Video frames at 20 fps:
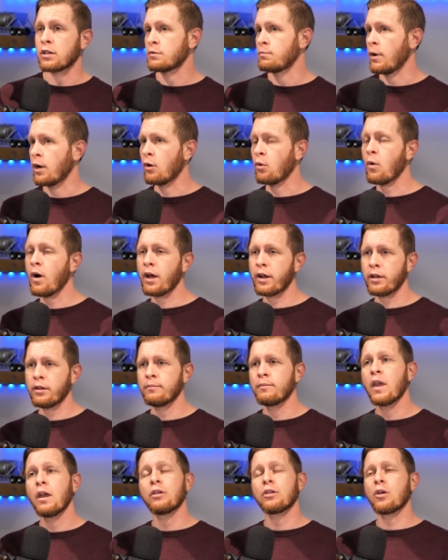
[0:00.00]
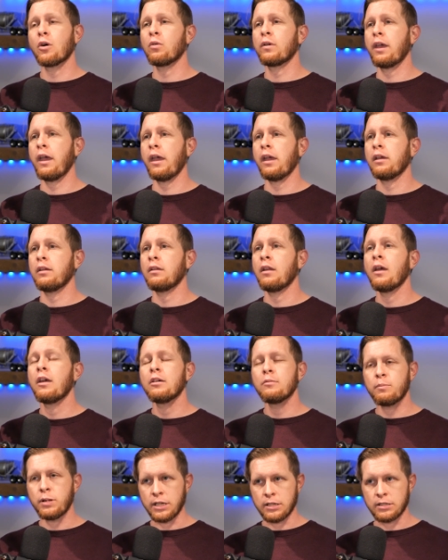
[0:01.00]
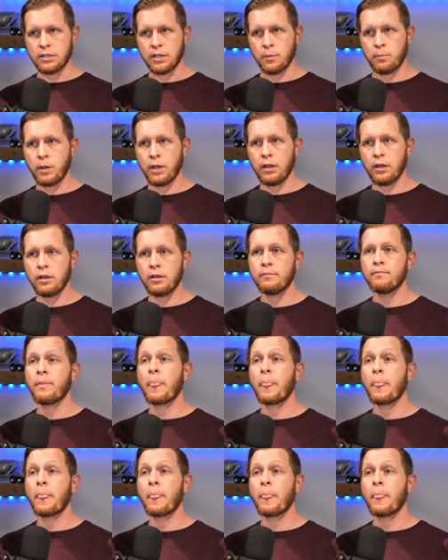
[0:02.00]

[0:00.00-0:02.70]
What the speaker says: marijuana, cocaine, PCP,